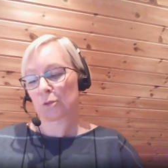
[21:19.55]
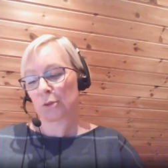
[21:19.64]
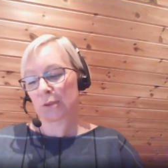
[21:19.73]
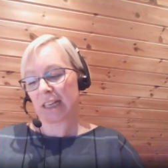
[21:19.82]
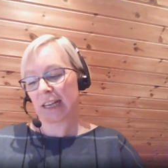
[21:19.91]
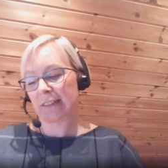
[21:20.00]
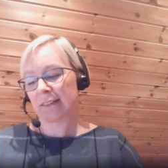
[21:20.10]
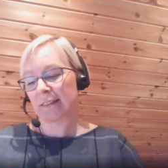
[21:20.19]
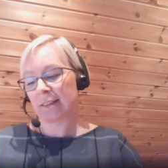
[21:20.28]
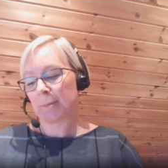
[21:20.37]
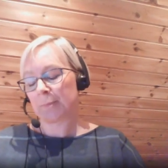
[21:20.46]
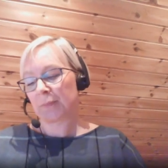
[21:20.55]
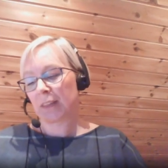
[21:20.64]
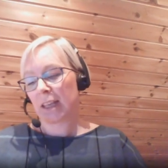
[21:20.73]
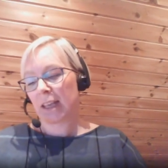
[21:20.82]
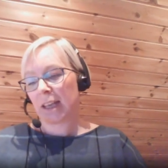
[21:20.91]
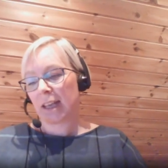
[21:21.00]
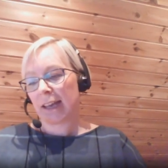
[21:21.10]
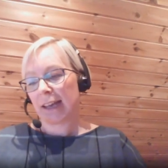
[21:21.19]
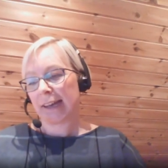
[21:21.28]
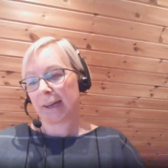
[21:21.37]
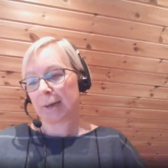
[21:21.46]
project.
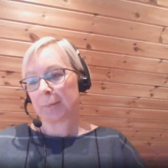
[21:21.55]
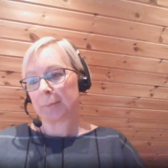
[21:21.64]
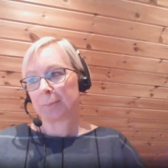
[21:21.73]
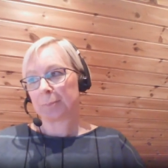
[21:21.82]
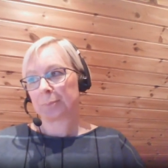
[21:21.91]
Um,